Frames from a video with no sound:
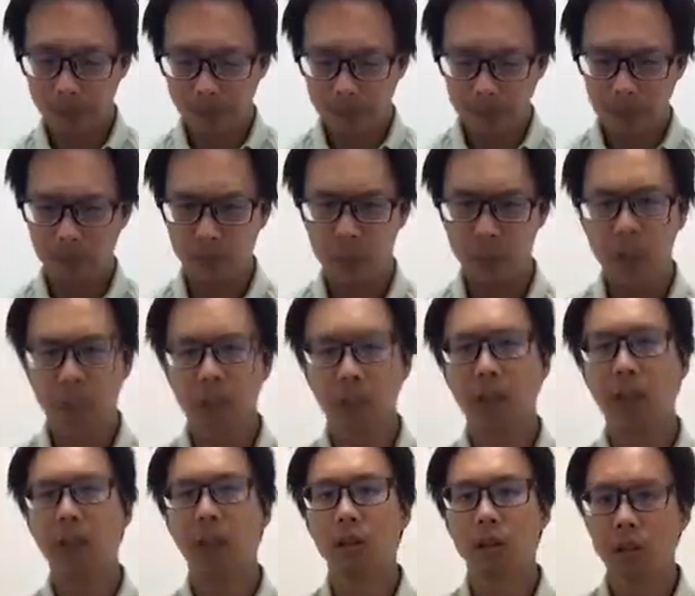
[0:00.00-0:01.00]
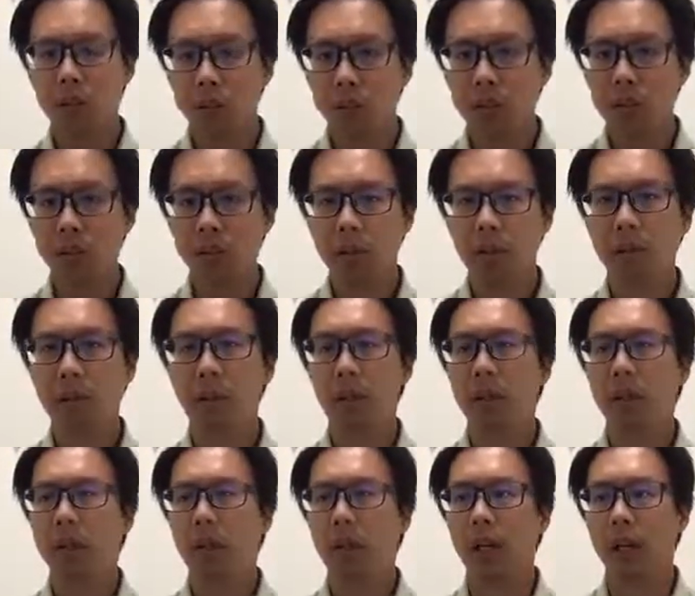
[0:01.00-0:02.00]
something that gets you moving but
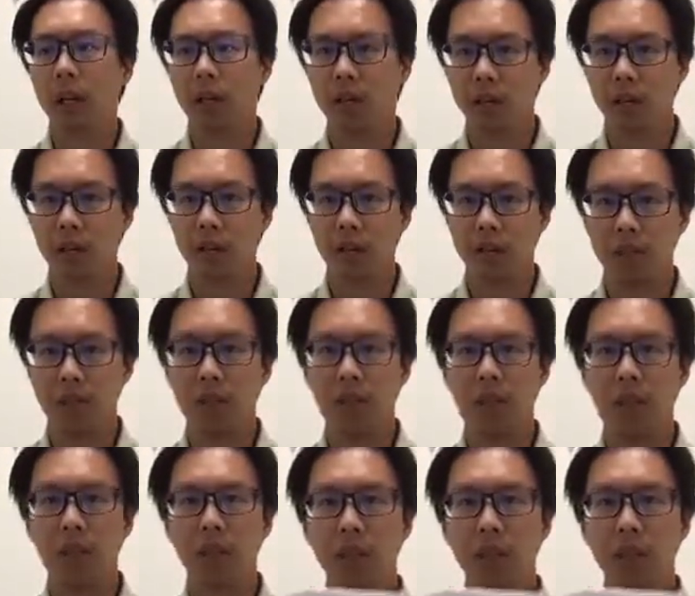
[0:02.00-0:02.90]
not exhausted.